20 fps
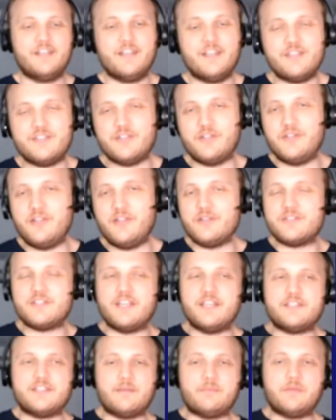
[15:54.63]
So they'll
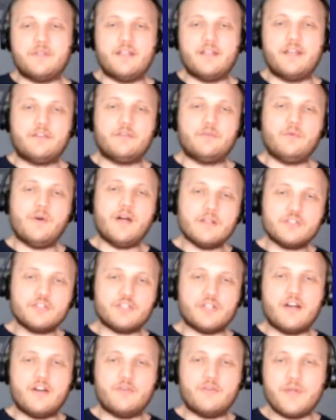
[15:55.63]
say something like, well,
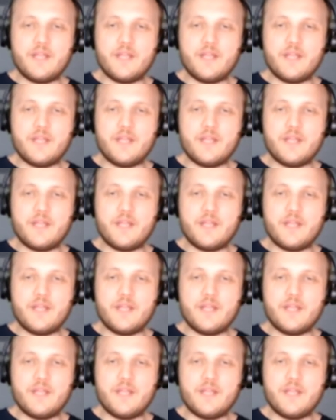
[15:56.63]
John,